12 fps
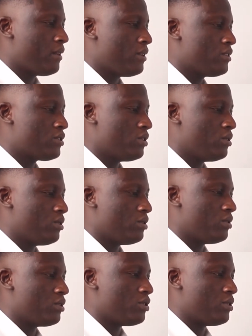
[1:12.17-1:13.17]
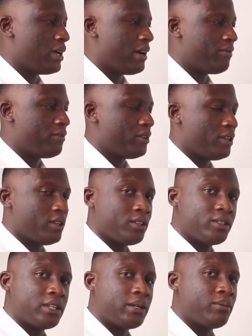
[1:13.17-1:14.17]
So you'd have a
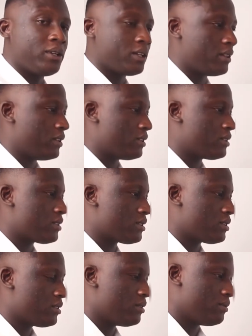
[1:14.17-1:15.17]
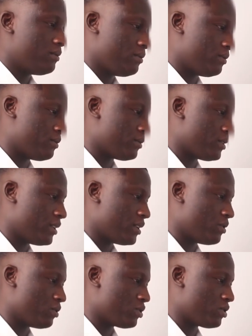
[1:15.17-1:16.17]
tab like this. Here
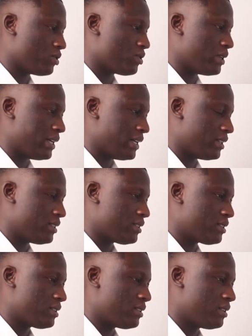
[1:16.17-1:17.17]
you want to go to ads.